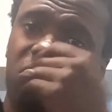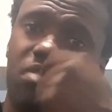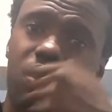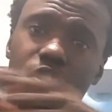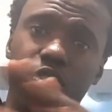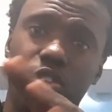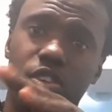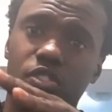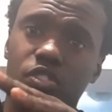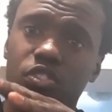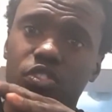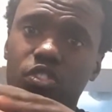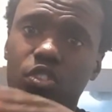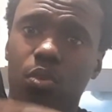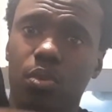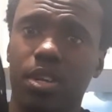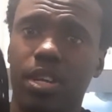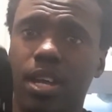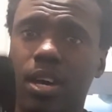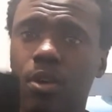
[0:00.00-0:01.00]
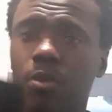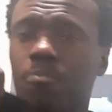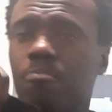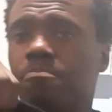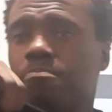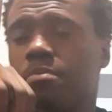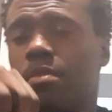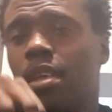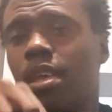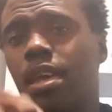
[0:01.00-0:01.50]
then you can just zone it out.
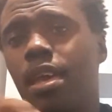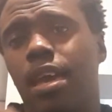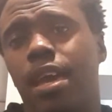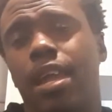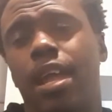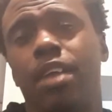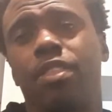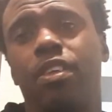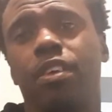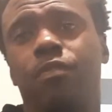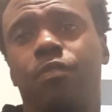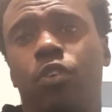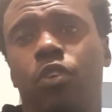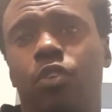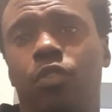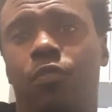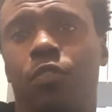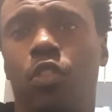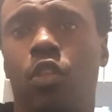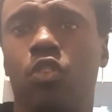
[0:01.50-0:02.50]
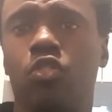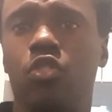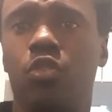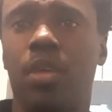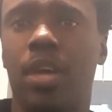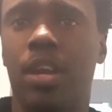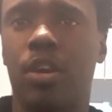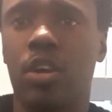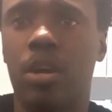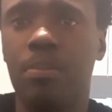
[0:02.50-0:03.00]
And I think for those of you
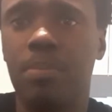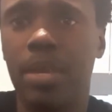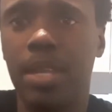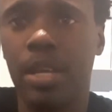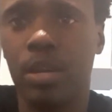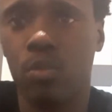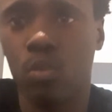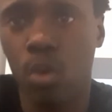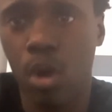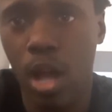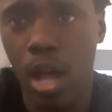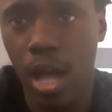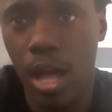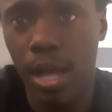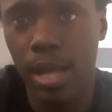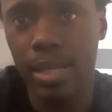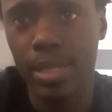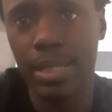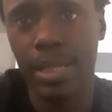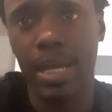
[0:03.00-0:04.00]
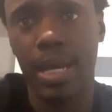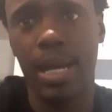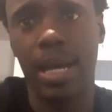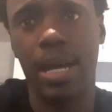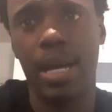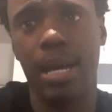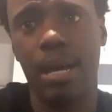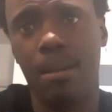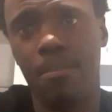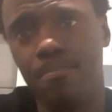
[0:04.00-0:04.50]
that are competing raw,
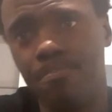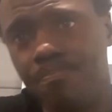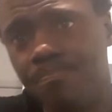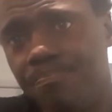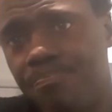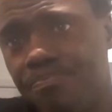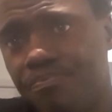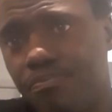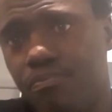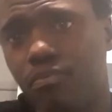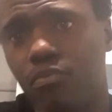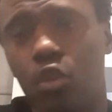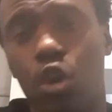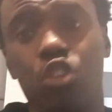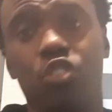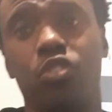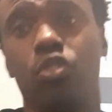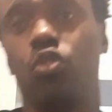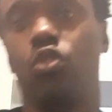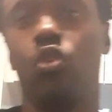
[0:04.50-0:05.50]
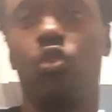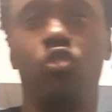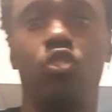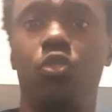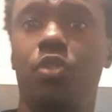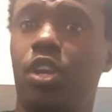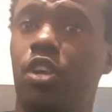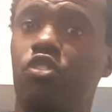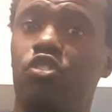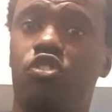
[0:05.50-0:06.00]
or just those of you
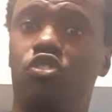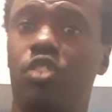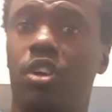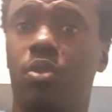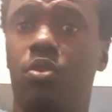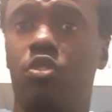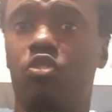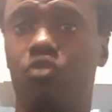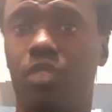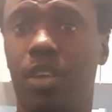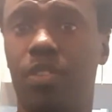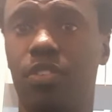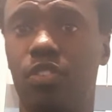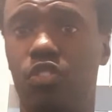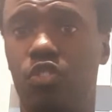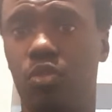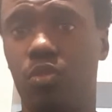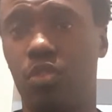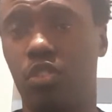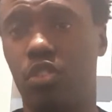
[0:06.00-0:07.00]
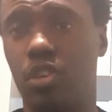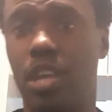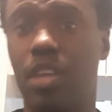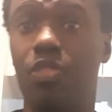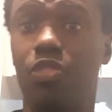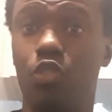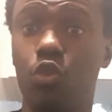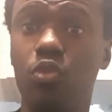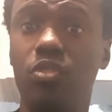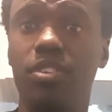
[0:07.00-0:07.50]
that are just general strength
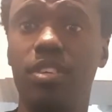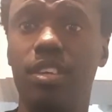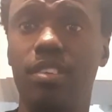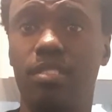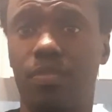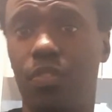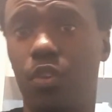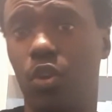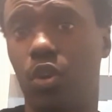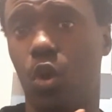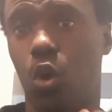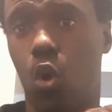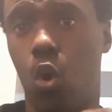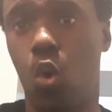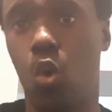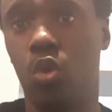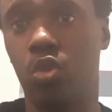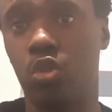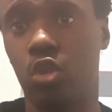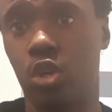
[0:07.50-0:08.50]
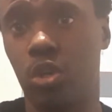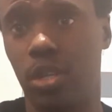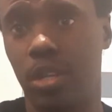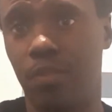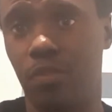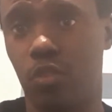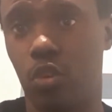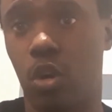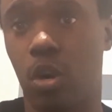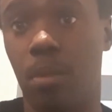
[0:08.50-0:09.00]
enthusiasts, if you're an older
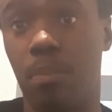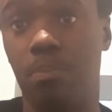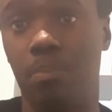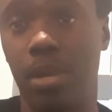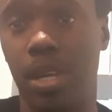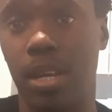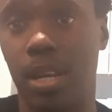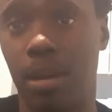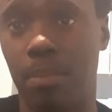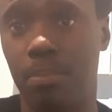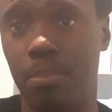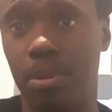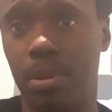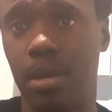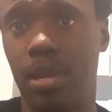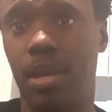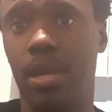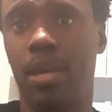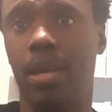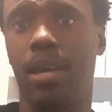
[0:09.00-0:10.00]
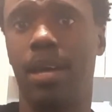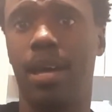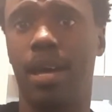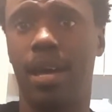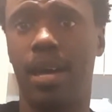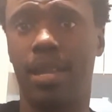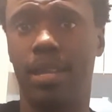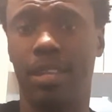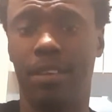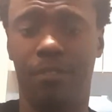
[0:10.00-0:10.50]
lifter or a beat up
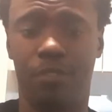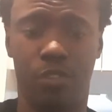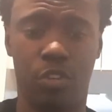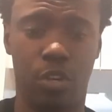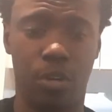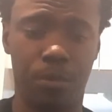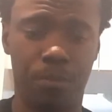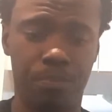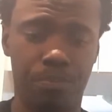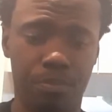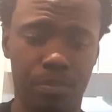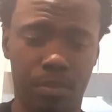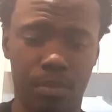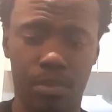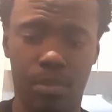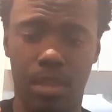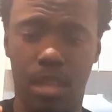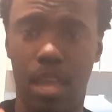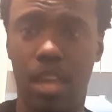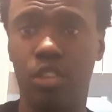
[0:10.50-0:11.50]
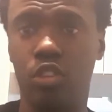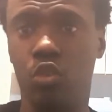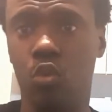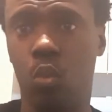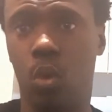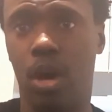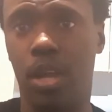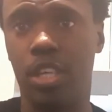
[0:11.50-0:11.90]
lifter and you want